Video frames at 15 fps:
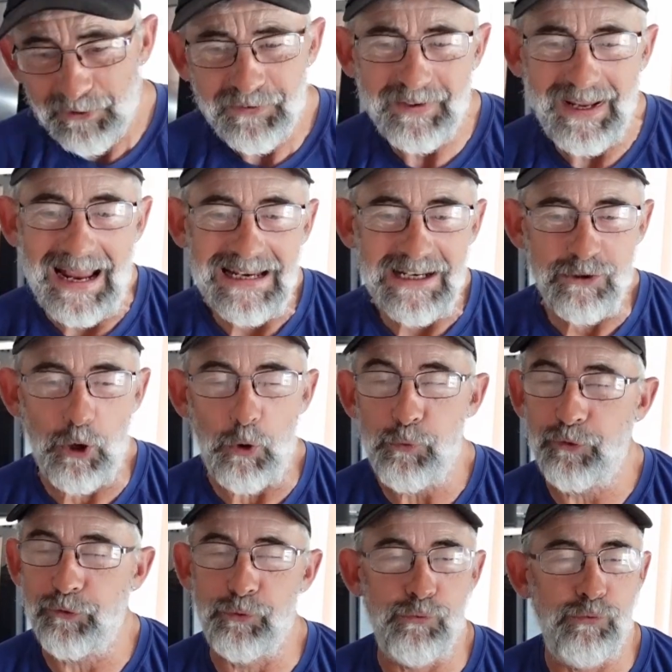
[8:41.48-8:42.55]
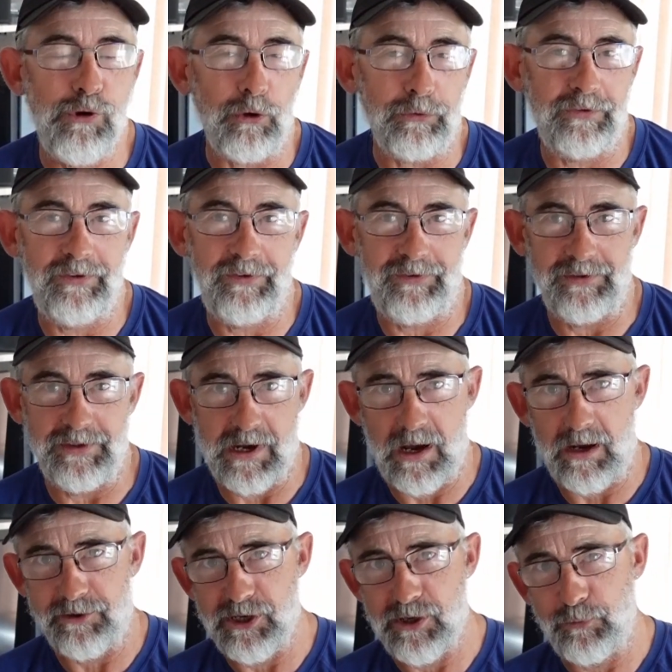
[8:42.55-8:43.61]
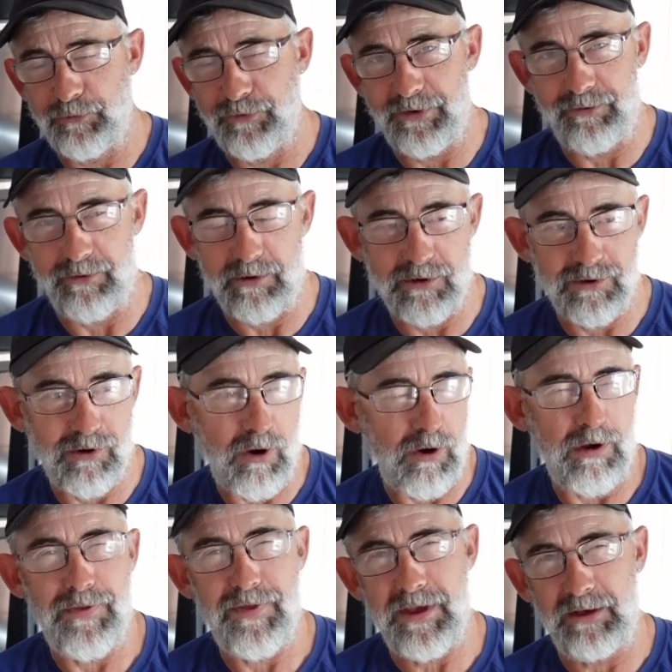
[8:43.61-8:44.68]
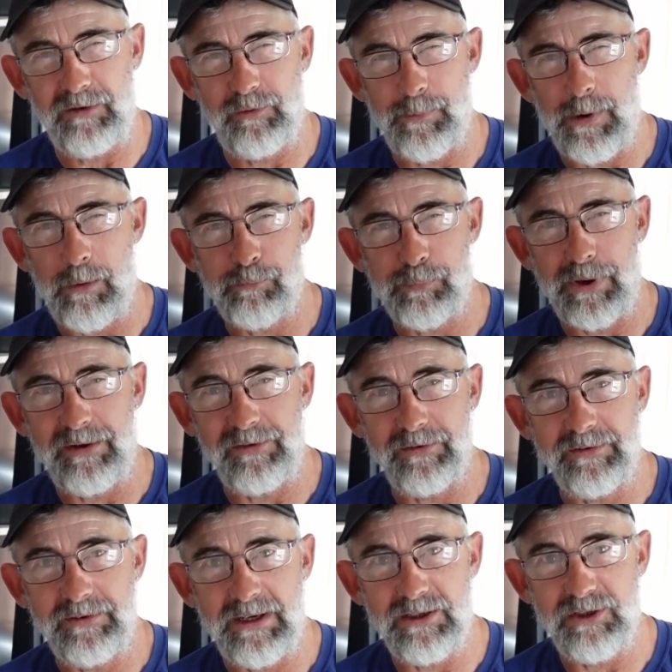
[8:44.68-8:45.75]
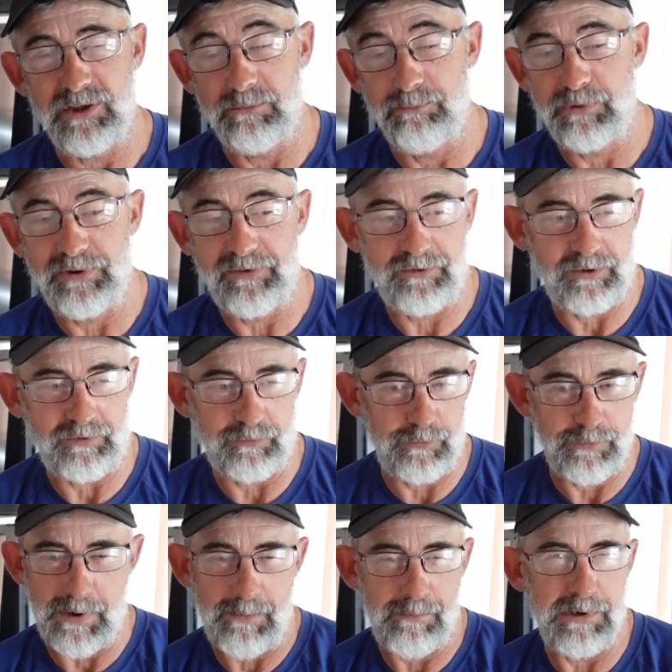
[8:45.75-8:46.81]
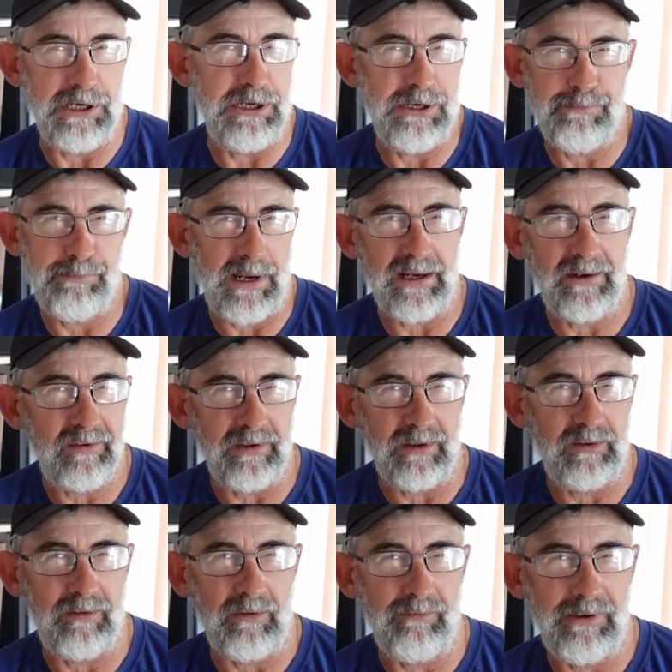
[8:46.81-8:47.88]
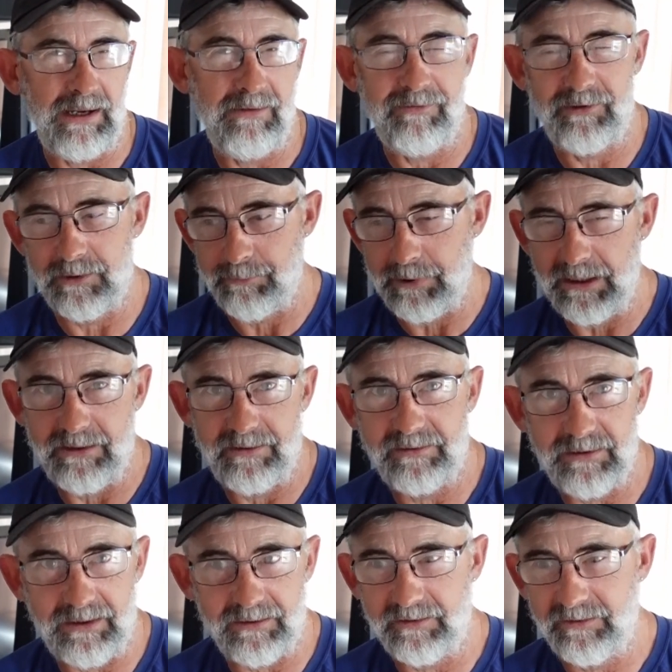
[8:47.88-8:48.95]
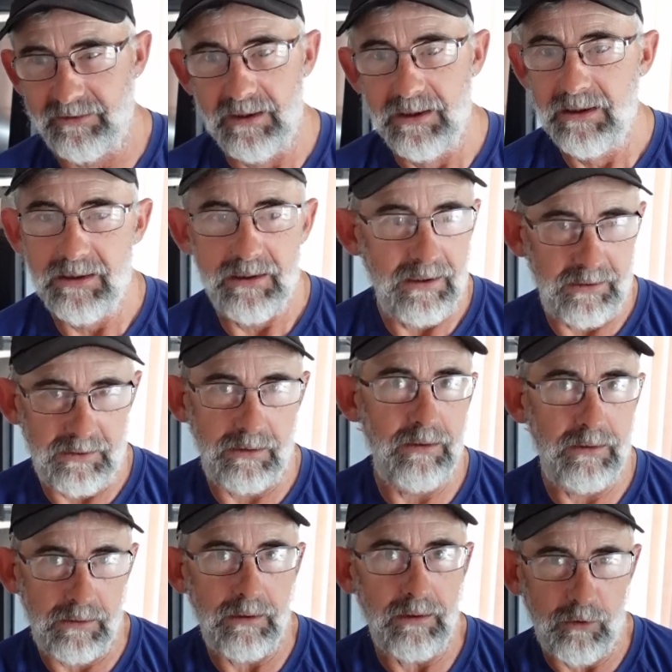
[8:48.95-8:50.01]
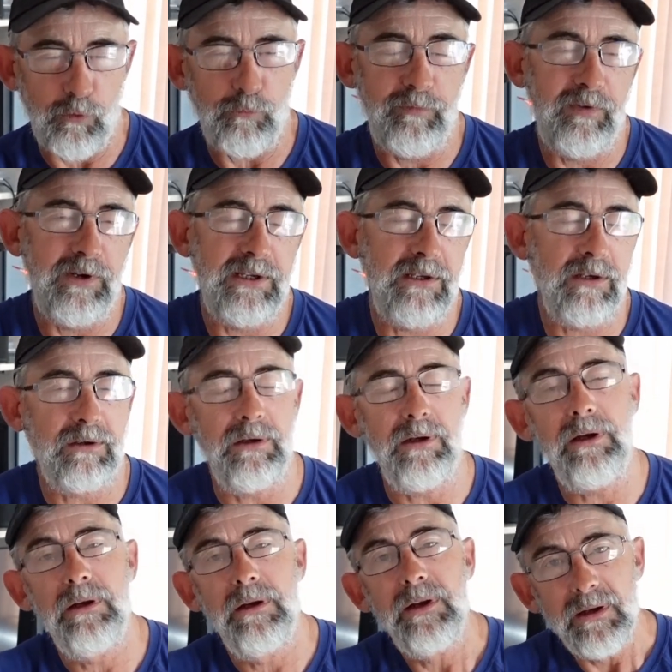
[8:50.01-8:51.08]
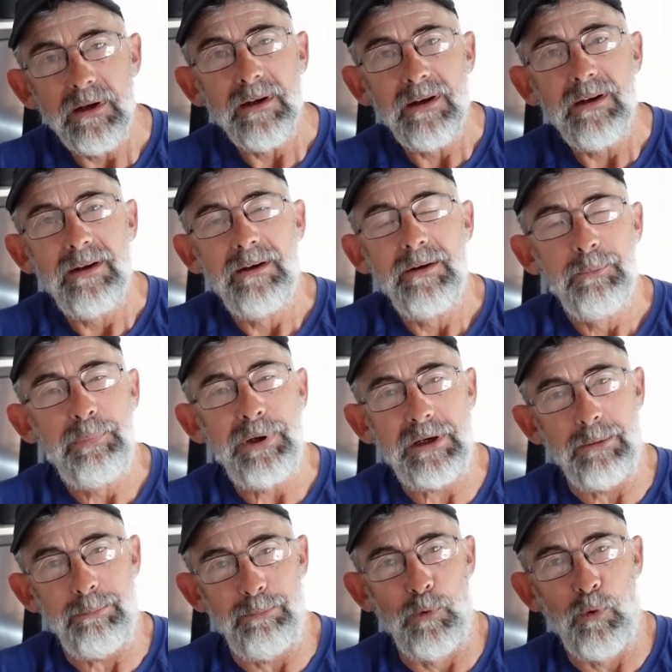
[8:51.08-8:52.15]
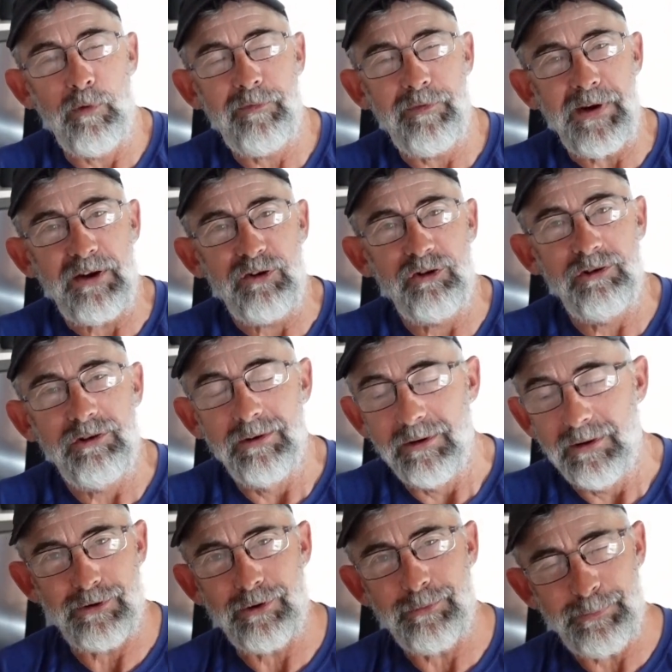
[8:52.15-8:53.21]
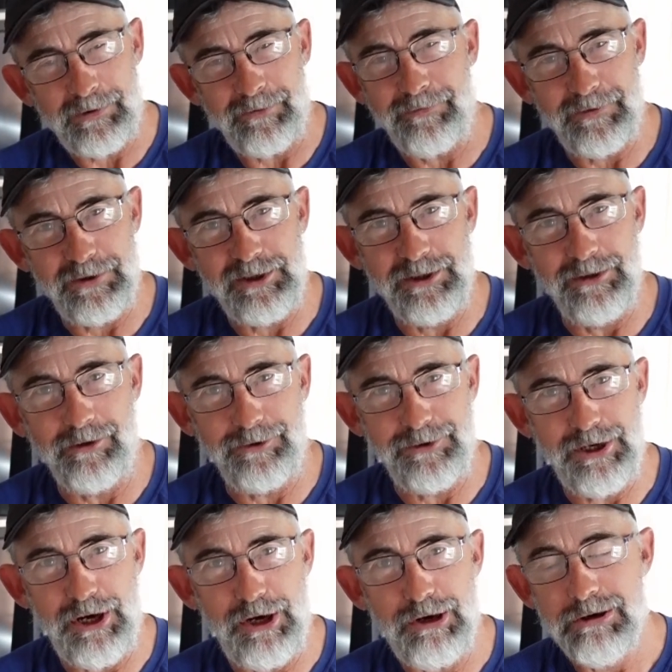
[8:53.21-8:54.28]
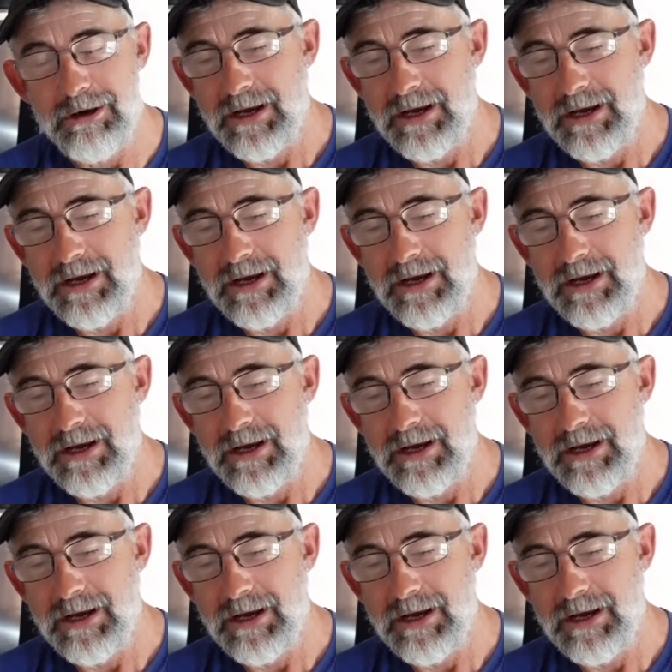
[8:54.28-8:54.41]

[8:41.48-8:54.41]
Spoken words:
as I say, I can go through lots of scenarios. There are a lot of things about presentation, but it's just remembering the basics of it for the basics, and hopefully you're going to pick up more fish. I got a bit of fishing on here.